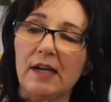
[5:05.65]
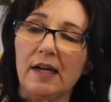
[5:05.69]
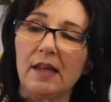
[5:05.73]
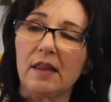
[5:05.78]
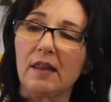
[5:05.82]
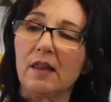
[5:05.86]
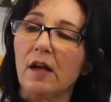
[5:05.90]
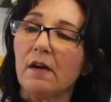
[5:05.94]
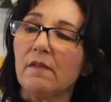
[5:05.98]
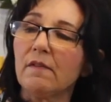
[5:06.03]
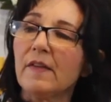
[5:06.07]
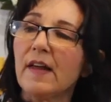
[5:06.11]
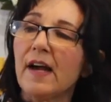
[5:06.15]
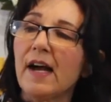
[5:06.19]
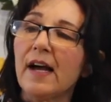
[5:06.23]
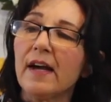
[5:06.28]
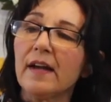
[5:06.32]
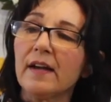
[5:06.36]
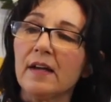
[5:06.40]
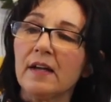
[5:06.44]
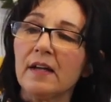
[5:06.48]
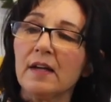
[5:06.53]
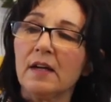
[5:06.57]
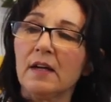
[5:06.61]
I love
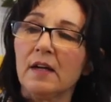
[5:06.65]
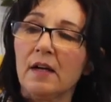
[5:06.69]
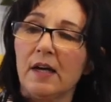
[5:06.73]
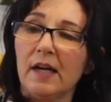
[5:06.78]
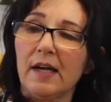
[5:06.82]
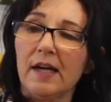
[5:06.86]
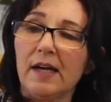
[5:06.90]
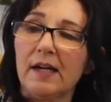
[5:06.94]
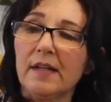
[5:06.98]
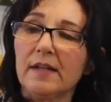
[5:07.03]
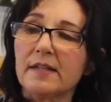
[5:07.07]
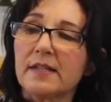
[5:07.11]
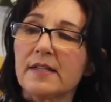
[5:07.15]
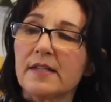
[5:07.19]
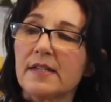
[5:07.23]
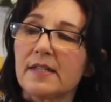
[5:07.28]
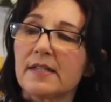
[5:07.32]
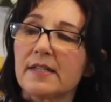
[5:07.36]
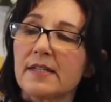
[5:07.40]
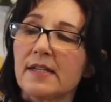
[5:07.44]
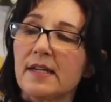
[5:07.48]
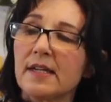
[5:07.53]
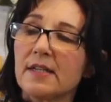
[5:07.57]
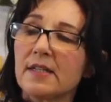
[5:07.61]
that, and
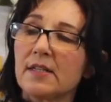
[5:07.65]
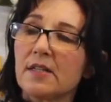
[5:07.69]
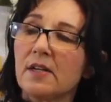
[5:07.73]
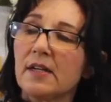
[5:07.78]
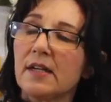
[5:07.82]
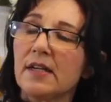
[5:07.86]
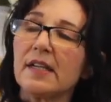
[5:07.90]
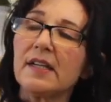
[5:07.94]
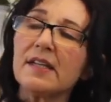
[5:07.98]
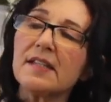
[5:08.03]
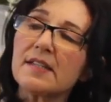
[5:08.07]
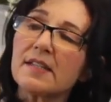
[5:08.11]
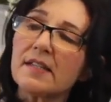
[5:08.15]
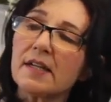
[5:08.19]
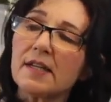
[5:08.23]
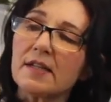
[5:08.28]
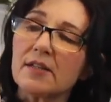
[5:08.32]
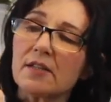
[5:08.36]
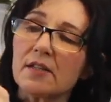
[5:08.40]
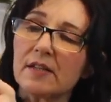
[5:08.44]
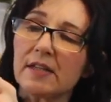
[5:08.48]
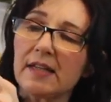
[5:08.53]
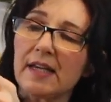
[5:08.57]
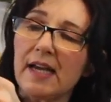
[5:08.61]
it's nice. It is
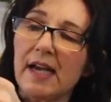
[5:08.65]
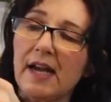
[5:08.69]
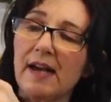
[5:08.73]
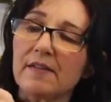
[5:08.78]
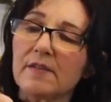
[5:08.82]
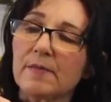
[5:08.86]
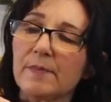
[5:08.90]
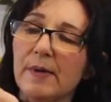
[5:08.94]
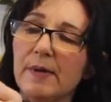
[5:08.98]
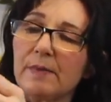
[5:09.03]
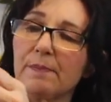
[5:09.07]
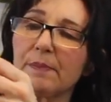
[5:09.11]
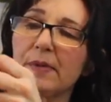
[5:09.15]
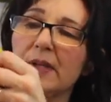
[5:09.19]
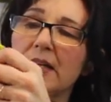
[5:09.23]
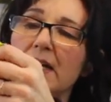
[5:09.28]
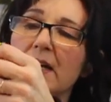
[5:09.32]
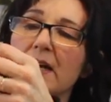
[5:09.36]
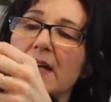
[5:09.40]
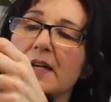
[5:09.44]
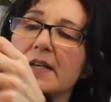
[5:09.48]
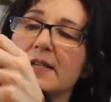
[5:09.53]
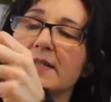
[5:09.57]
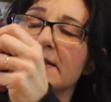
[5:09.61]
nice on the calves, but
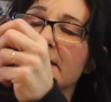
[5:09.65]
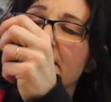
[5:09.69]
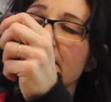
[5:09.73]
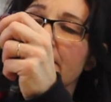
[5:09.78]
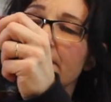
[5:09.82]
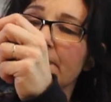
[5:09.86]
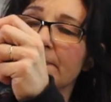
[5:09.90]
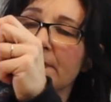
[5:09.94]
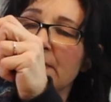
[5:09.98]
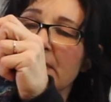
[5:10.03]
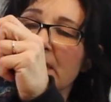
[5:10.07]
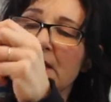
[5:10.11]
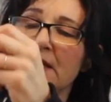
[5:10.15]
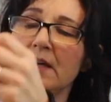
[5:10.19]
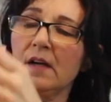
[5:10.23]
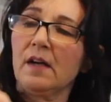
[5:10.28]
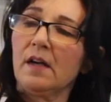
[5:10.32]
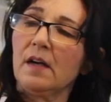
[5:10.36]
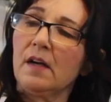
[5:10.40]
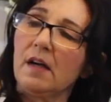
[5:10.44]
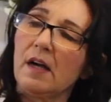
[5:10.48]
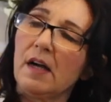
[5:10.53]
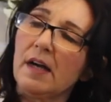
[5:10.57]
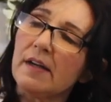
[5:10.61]
because
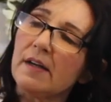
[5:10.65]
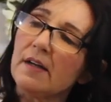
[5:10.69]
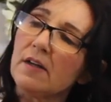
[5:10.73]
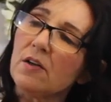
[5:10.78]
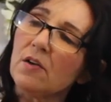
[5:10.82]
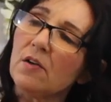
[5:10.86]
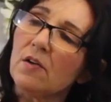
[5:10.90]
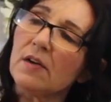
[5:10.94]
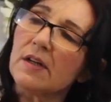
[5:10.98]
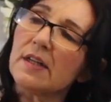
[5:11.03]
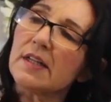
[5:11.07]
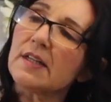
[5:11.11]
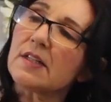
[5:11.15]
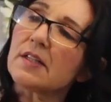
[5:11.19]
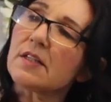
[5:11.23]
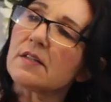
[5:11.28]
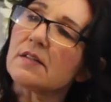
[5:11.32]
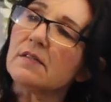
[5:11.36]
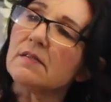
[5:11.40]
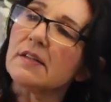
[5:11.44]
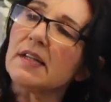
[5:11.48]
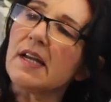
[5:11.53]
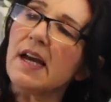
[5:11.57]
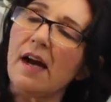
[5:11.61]
I don't know,
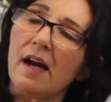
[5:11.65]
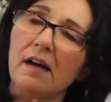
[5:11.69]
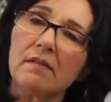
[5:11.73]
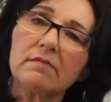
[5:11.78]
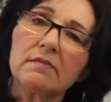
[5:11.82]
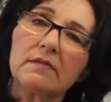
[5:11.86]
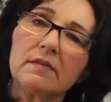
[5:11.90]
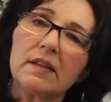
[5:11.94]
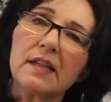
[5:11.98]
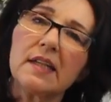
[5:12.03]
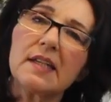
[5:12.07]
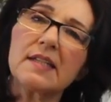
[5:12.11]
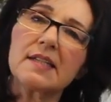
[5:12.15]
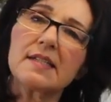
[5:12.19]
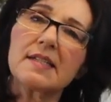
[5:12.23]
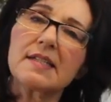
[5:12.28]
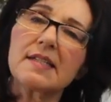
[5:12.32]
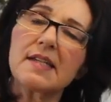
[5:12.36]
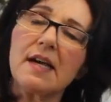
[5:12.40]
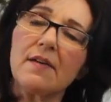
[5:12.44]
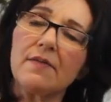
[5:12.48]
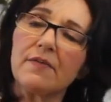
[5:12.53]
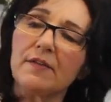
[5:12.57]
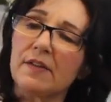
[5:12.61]
it's
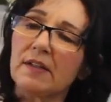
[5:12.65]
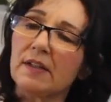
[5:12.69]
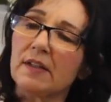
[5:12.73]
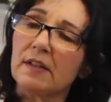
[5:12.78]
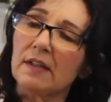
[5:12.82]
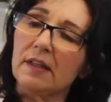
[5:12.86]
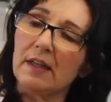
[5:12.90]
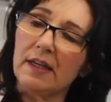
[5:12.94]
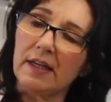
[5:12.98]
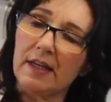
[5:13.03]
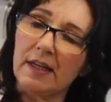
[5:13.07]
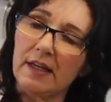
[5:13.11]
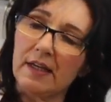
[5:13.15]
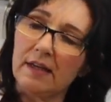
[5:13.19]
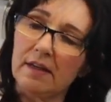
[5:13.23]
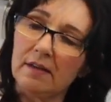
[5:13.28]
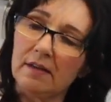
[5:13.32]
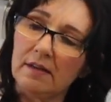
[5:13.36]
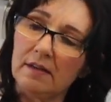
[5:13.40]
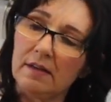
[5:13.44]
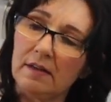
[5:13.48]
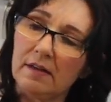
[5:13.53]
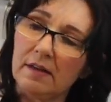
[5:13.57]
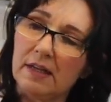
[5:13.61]
definitely,
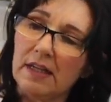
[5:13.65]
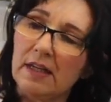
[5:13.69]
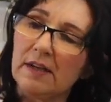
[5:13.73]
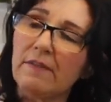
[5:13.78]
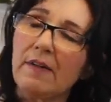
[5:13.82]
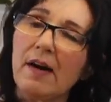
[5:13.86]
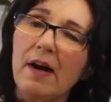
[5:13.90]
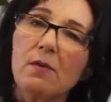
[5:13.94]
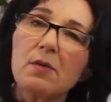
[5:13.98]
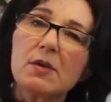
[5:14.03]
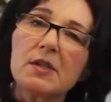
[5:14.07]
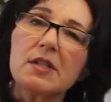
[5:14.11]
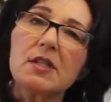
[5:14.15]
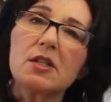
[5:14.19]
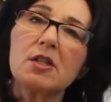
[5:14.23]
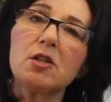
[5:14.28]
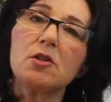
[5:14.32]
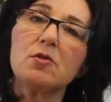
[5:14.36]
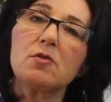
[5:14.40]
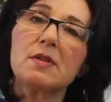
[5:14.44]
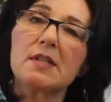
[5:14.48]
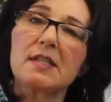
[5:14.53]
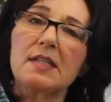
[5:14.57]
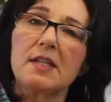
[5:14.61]
if I was
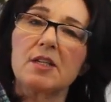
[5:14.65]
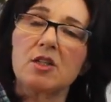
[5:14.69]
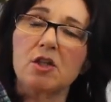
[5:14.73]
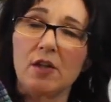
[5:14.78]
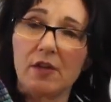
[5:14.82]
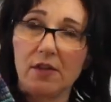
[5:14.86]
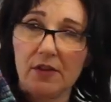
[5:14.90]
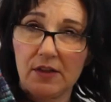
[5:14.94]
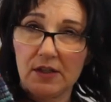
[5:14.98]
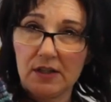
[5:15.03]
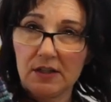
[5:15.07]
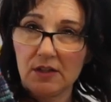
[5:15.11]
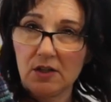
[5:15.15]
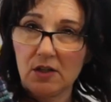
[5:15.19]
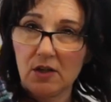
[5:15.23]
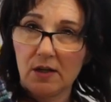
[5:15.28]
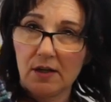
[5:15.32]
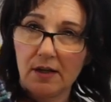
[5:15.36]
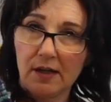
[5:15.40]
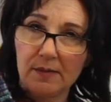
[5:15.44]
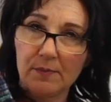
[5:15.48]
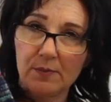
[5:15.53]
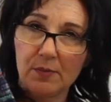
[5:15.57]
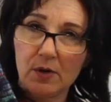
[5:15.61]
to use such a thin
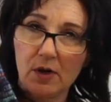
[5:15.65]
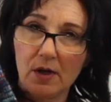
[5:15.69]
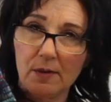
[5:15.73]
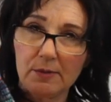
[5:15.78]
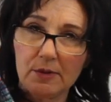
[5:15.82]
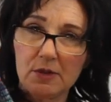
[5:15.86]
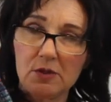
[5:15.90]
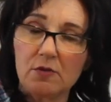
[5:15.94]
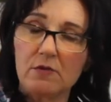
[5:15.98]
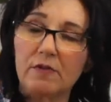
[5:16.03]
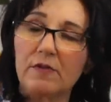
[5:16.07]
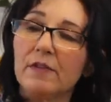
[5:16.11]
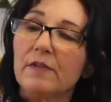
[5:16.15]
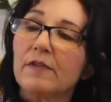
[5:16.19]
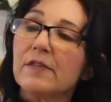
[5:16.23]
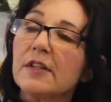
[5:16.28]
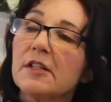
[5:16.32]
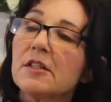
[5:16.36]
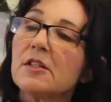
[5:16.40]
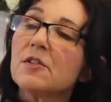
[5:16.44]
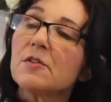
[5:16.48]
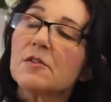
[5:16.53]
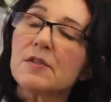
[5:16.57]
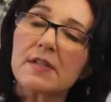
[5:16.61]
yarn, I'd probably do
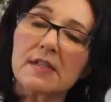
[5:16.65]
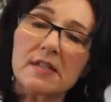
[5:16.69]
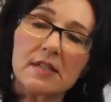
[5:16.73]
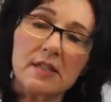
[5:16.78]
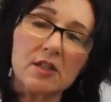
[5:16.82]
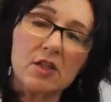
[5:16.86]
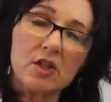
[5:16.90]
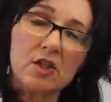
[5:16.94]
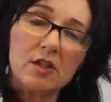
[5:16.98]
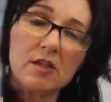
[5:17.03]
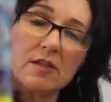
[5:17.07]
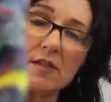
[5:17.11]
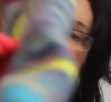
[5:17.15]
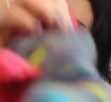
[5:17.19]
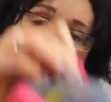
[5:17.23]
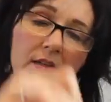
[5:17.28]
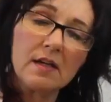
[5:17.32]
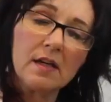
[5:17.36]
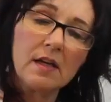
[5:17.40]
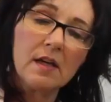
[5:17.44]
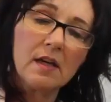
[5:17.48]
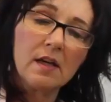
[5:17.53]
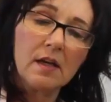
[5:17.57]
52 stitches.